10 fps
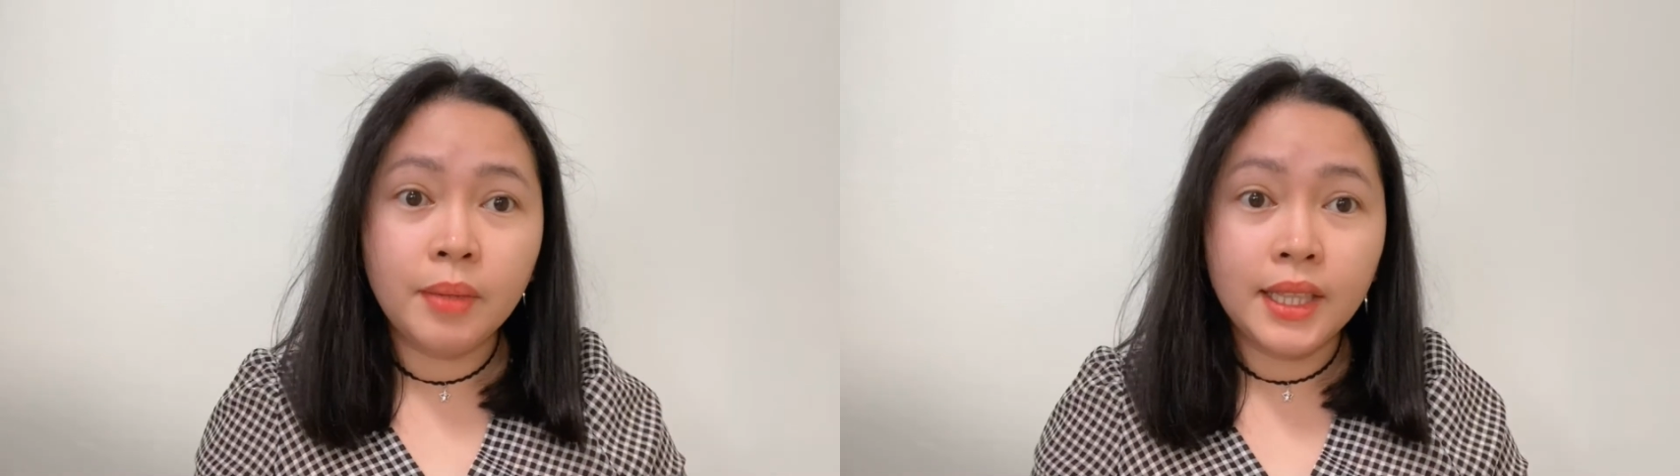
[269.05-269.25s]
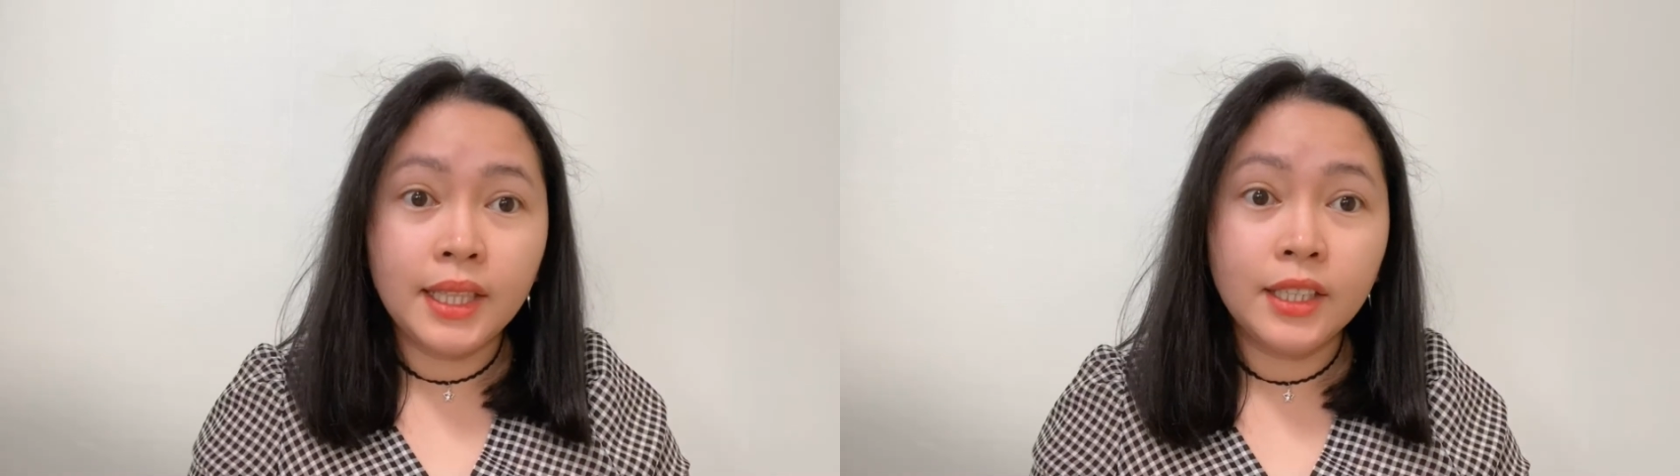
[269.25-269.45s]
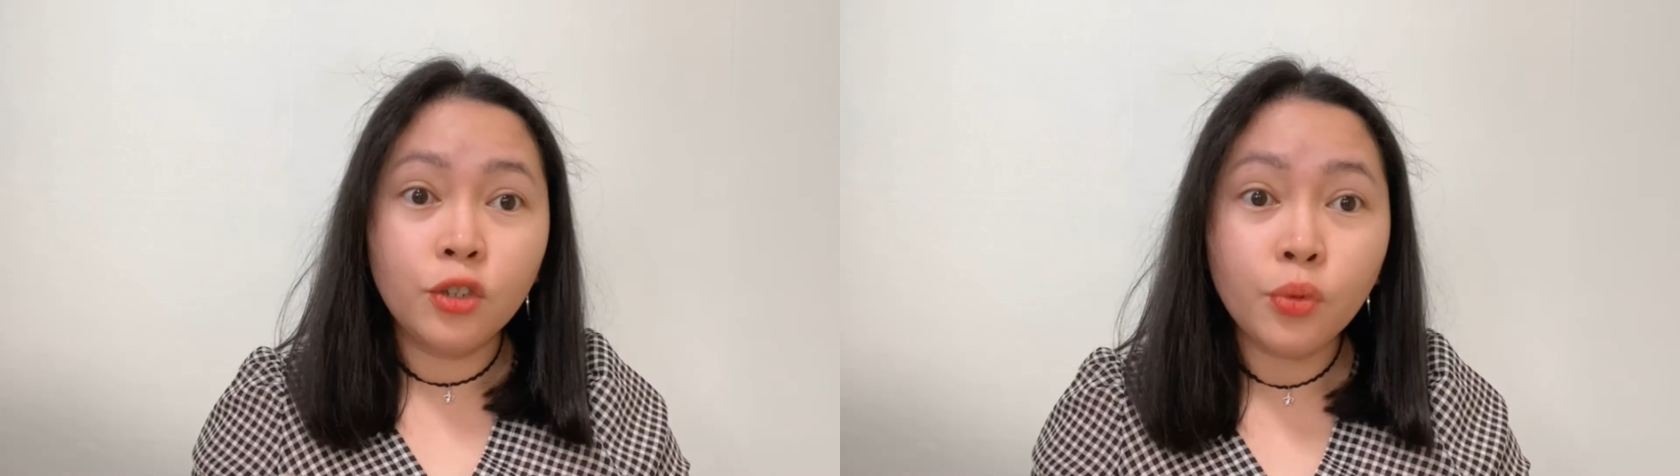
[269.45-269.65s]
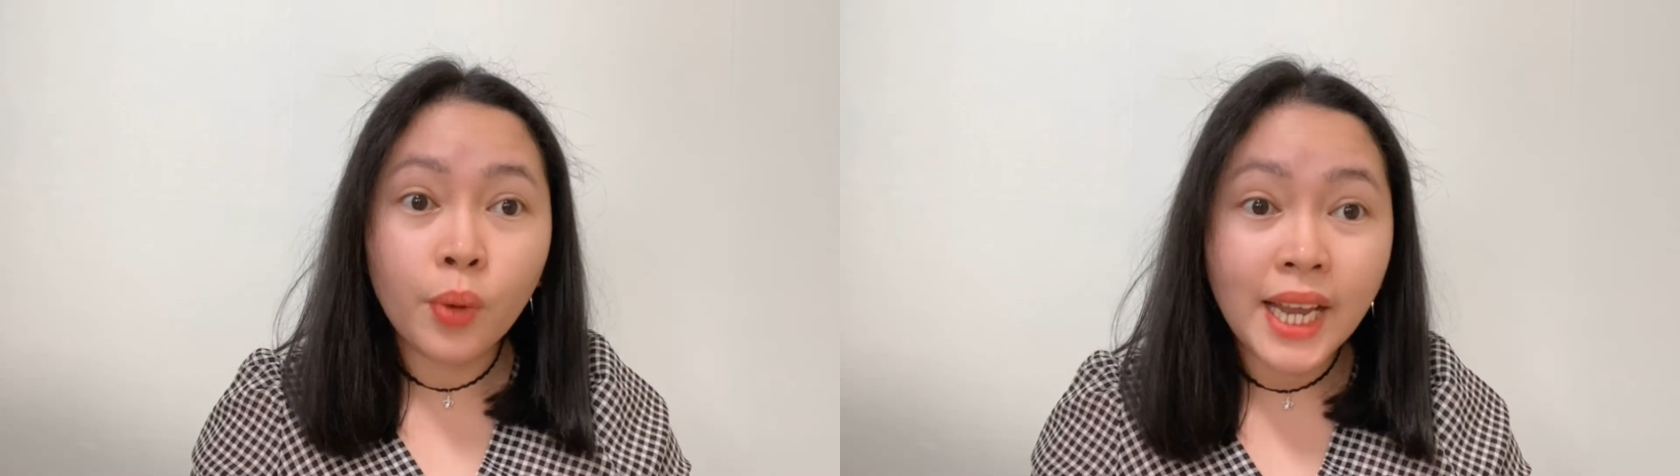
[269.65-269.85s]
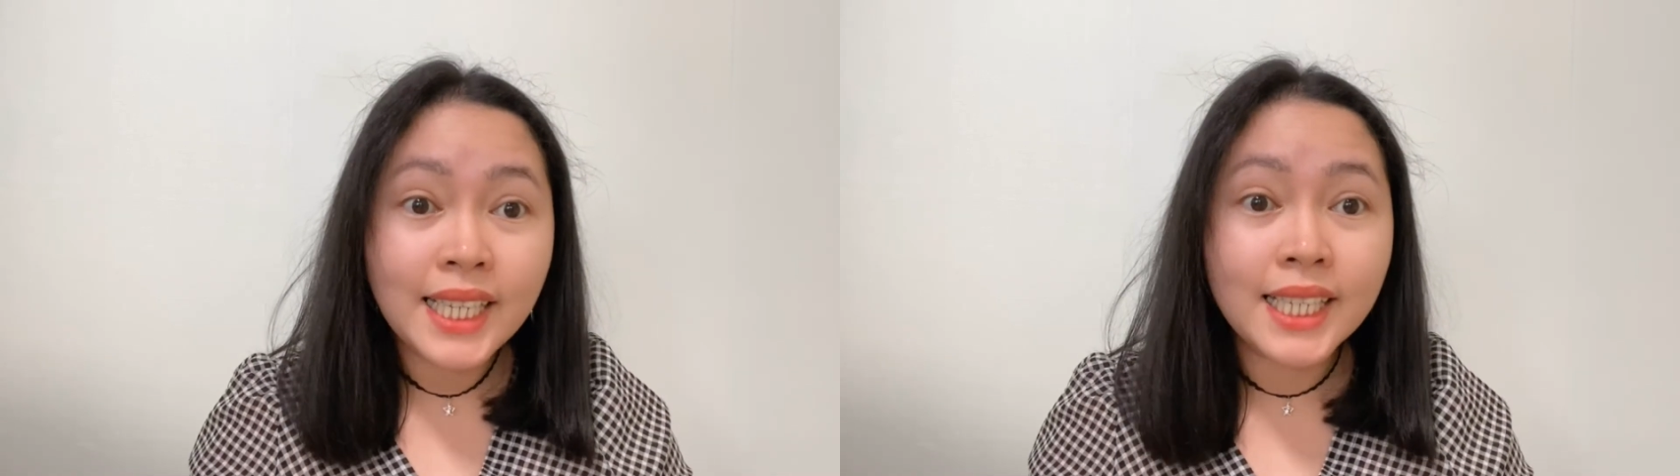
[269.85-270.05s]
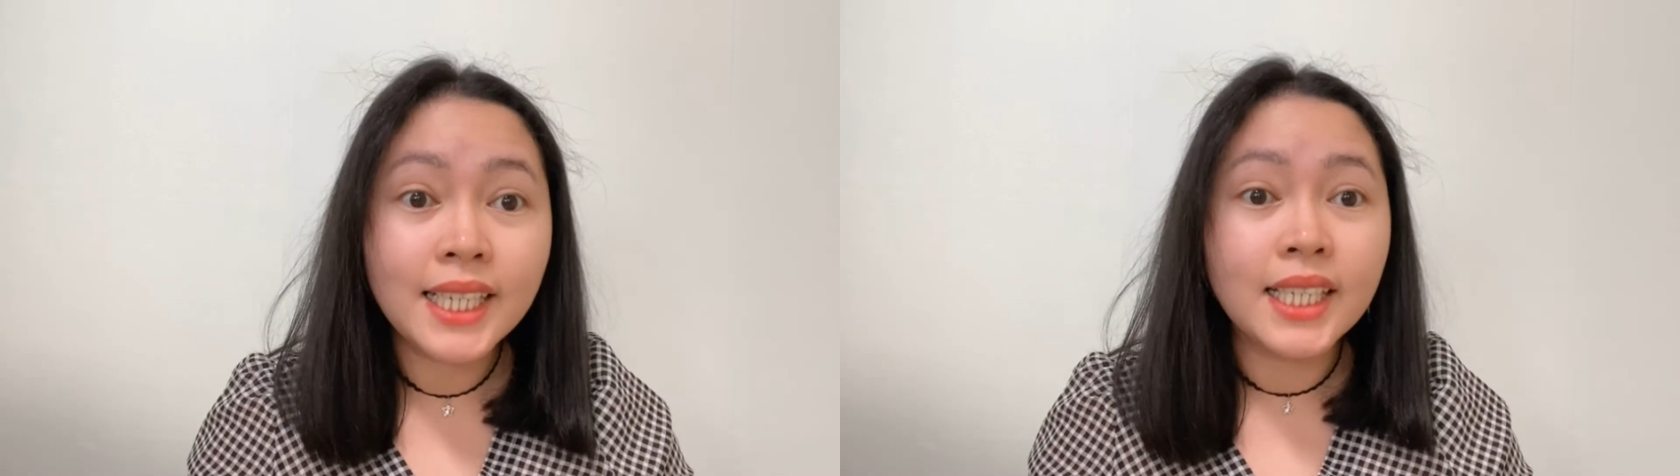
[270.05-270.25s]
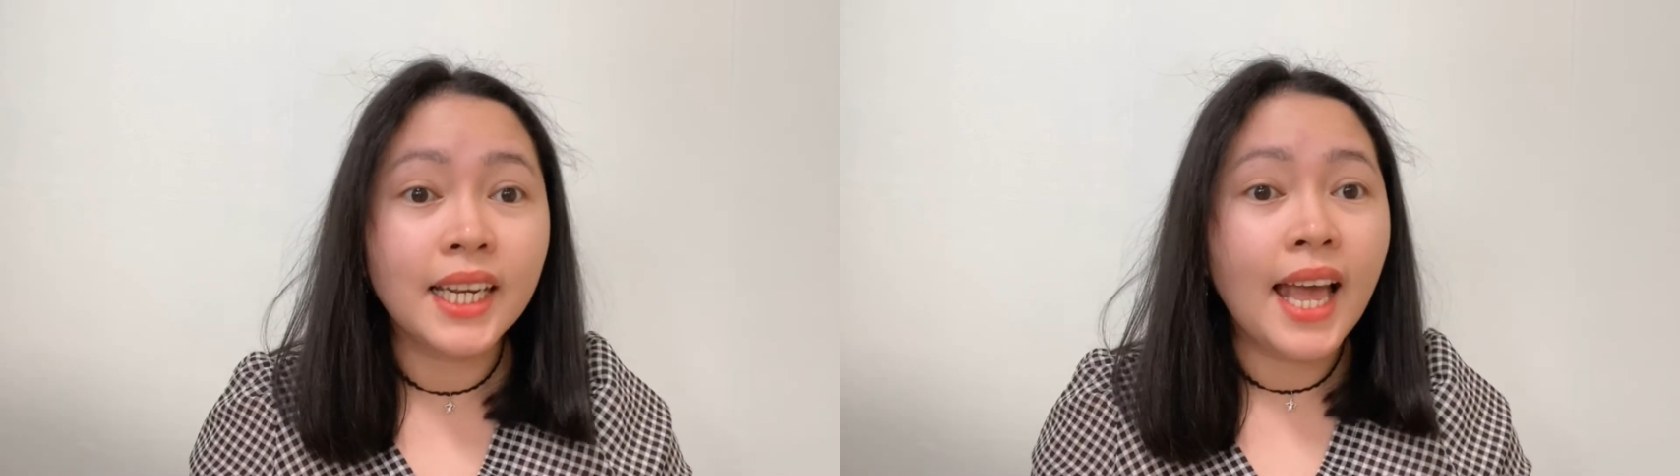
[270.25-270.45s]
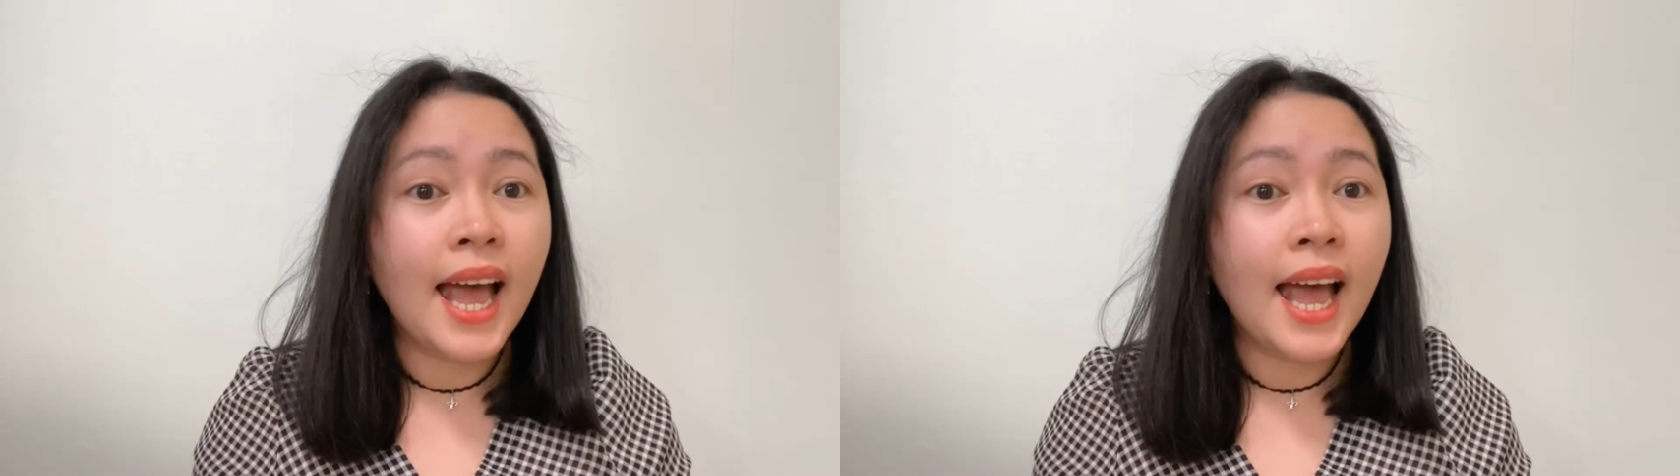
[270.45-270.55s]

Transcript: but the traces and